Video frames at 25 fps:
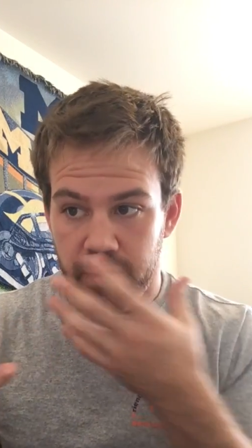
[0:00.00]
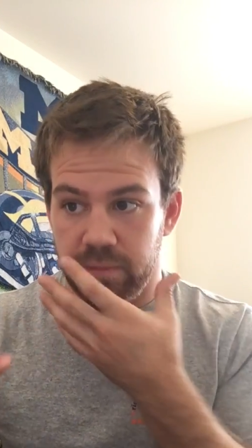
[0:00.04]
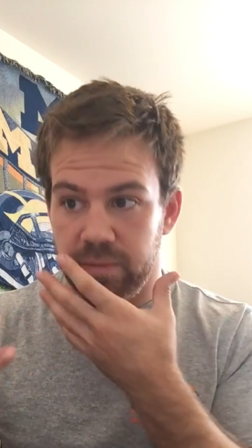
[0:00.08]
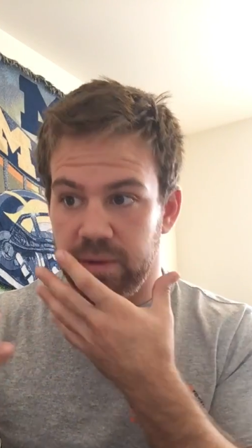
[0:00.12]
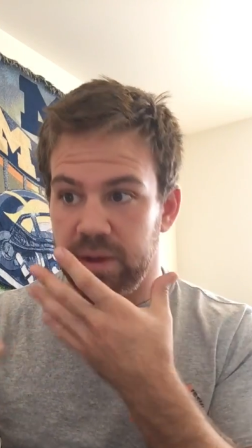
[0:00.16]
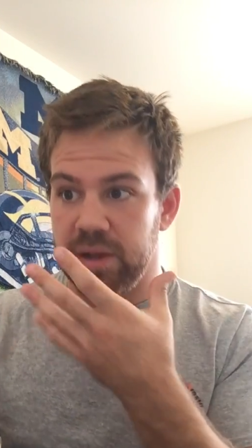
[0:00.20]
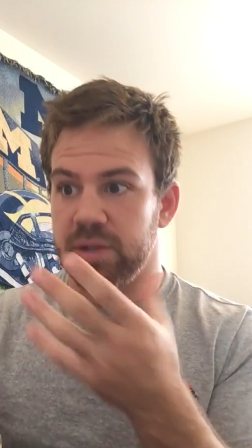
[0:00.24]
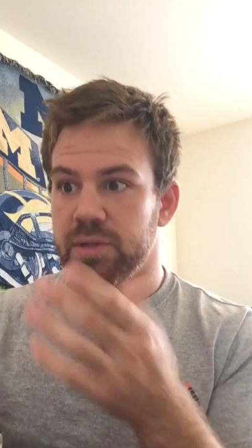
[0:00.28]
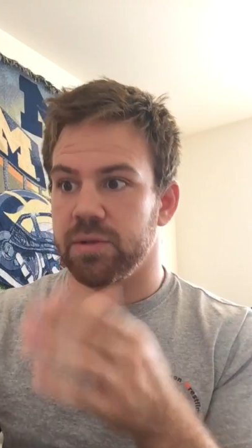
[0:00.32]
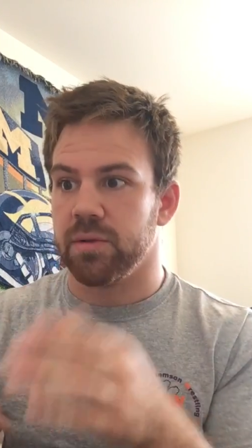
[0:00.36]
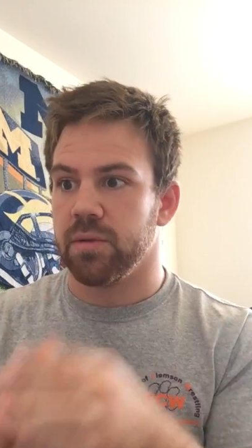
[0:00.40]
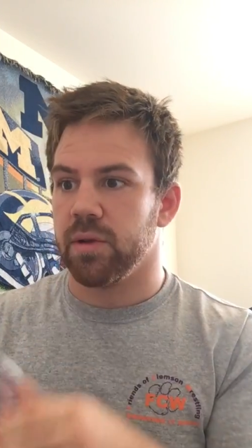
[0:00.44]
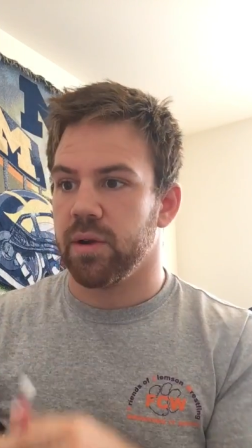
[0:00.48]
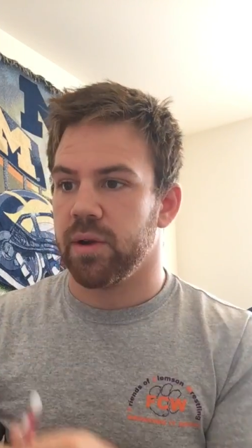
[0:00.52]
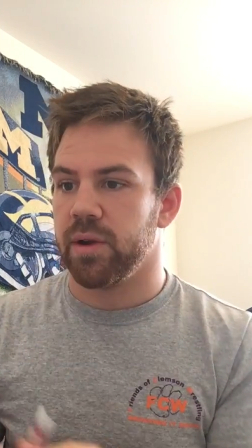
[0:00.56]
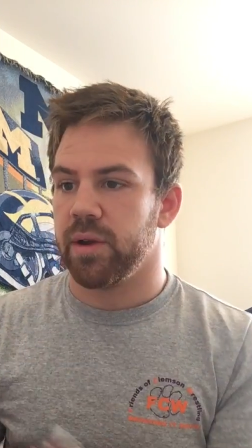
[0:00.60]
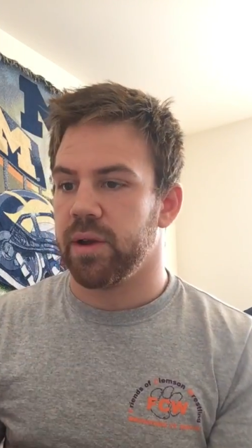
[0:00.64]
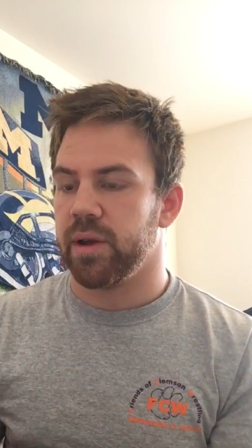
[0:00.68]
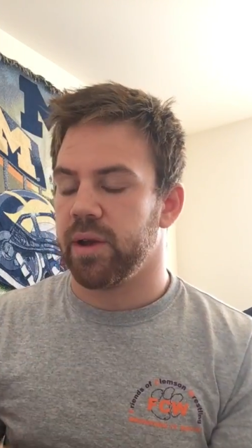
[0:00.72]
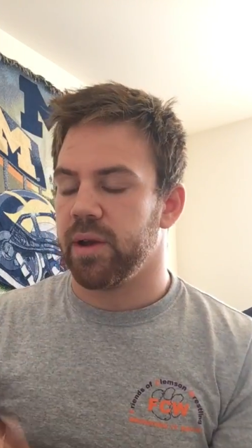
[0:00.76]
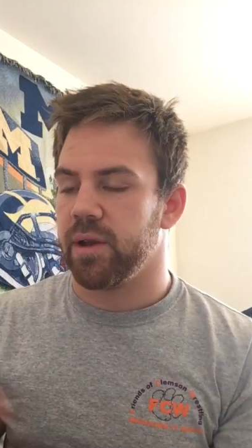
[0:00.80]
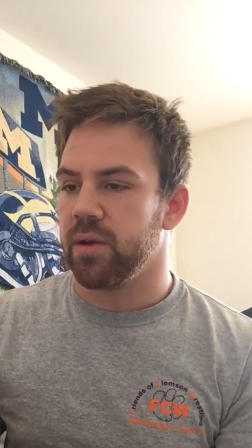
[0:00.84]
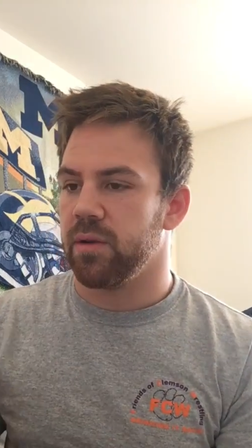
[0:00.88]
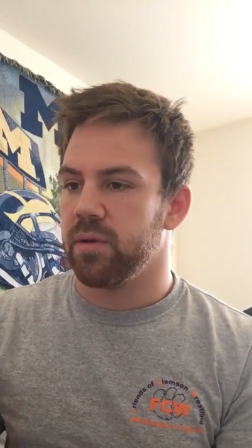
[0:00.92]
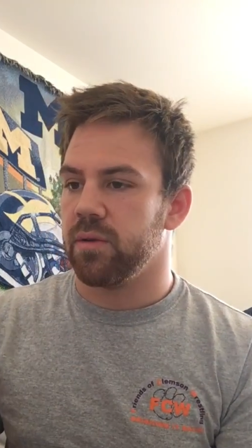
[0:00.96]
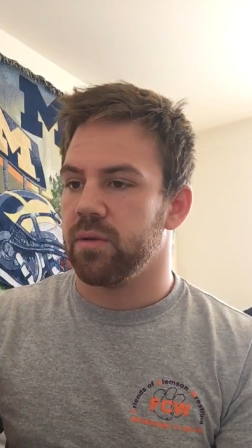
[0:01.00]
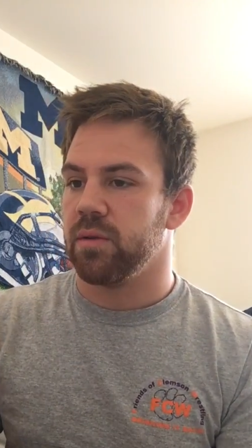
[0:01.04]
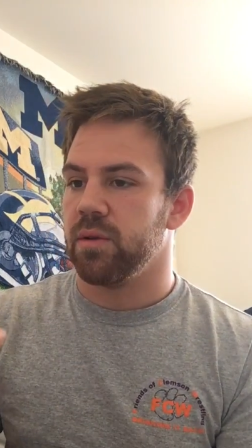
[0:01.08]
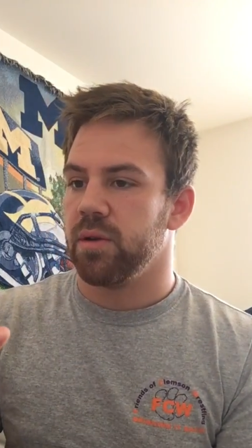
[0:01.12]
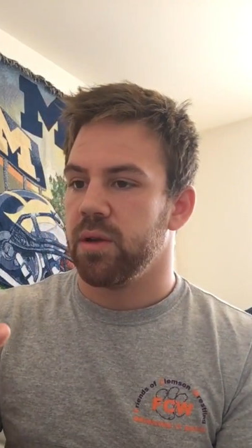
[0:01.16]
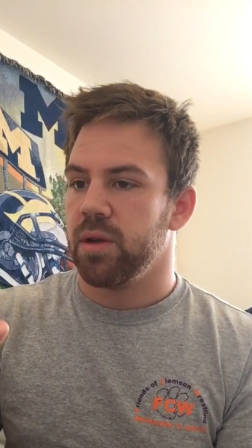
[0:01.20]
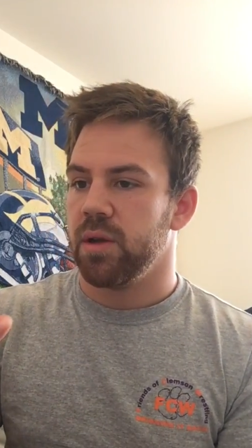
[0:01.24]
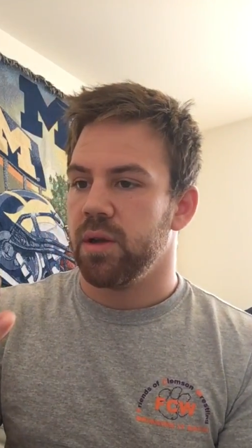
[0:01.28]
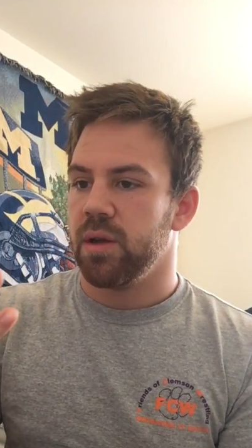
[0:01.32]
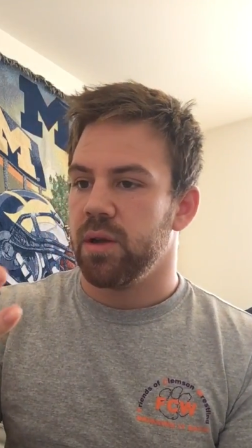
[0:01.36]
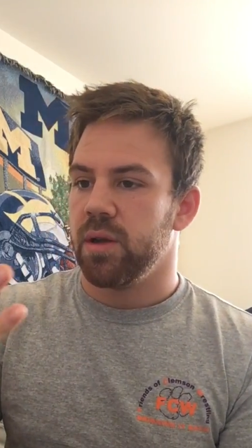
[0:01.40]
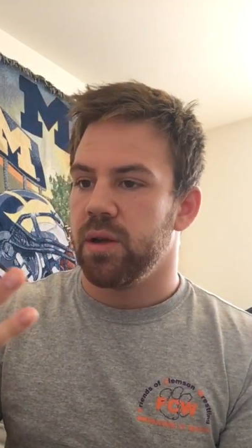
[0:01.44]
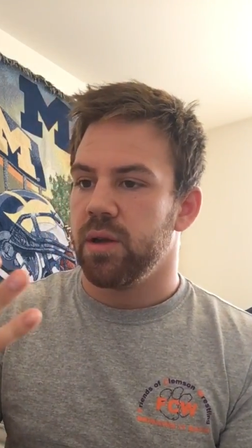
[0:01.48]
facial learning. It'll
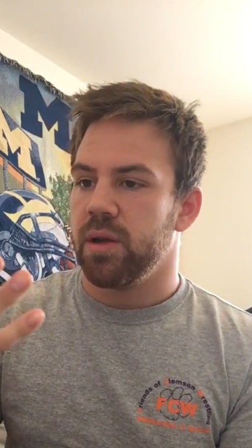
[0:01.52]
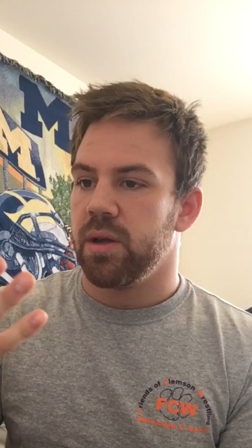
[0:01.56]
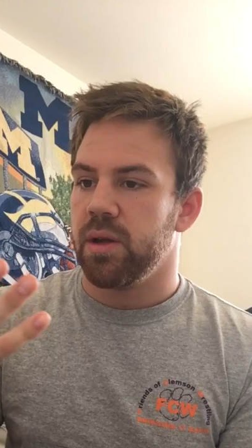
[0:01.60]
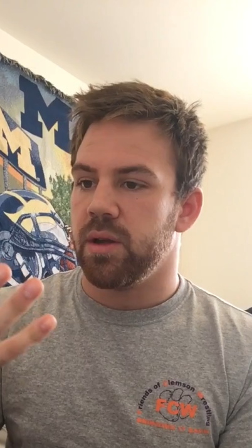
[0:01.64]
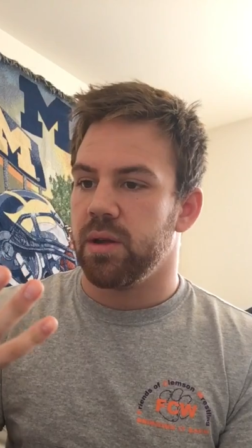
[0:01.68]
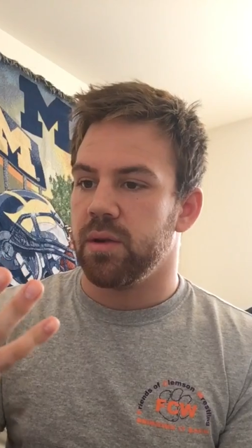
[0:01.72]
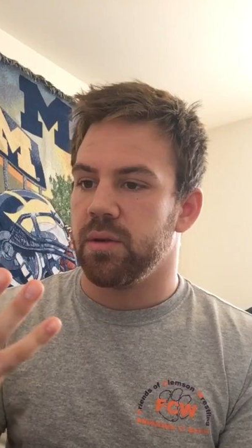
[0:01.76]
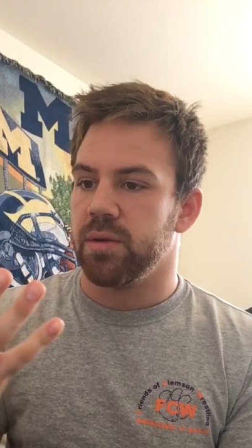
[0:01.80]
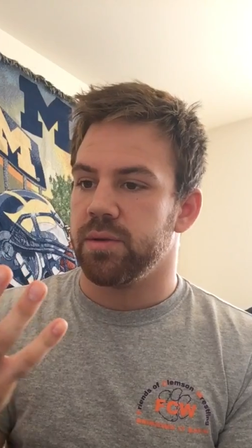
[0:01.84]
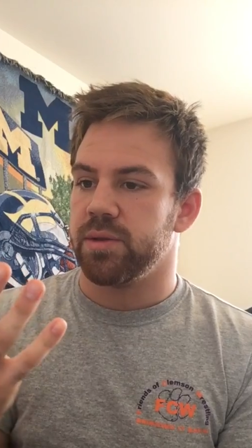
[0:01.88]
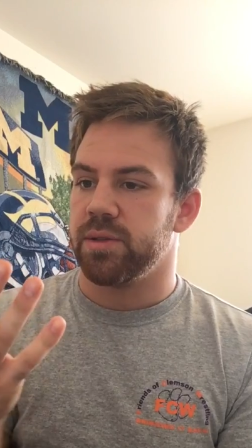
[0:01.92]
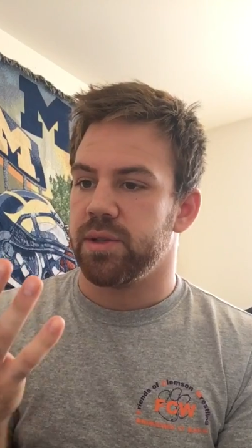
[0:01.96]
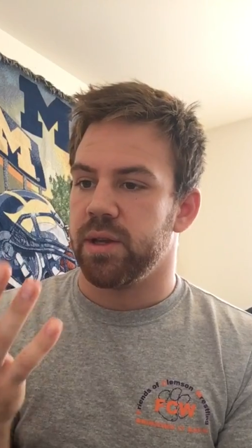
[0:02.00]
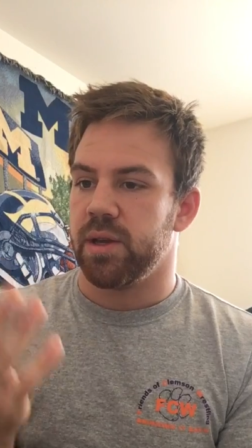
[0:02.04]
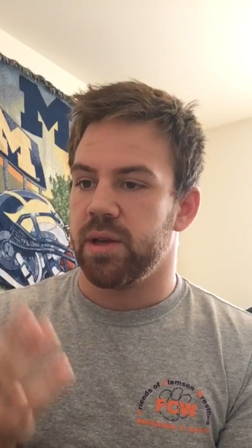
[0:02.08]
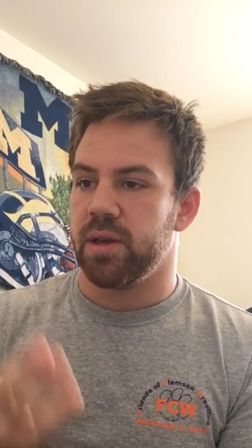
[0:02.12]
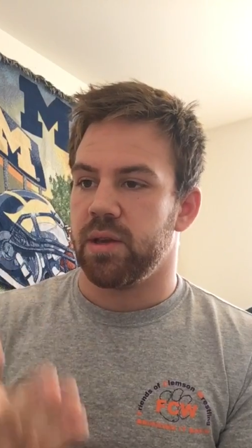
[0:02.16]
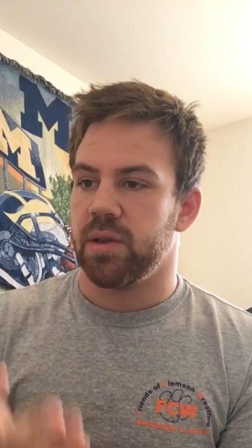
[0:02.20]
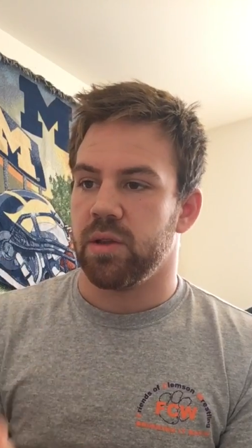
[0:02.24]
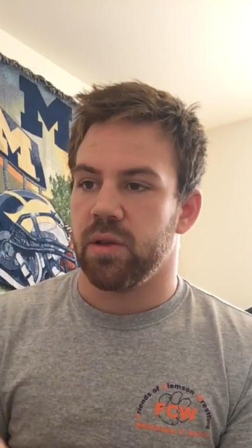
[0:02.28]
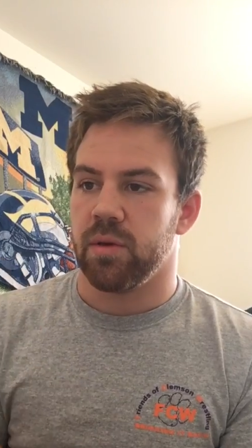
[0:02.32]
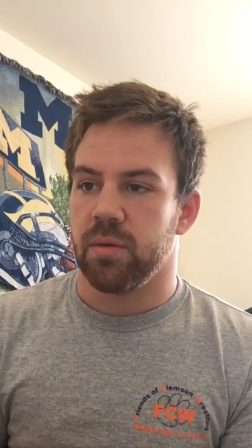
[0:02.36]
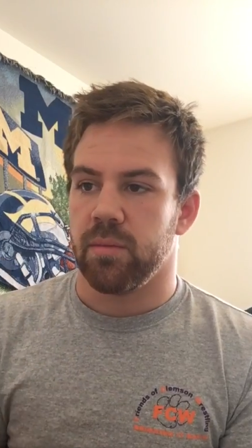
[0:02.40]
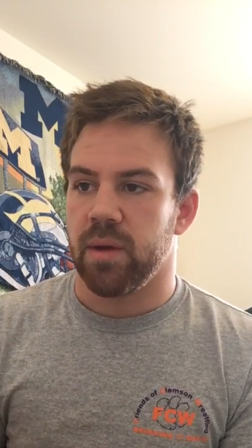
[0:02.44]
say,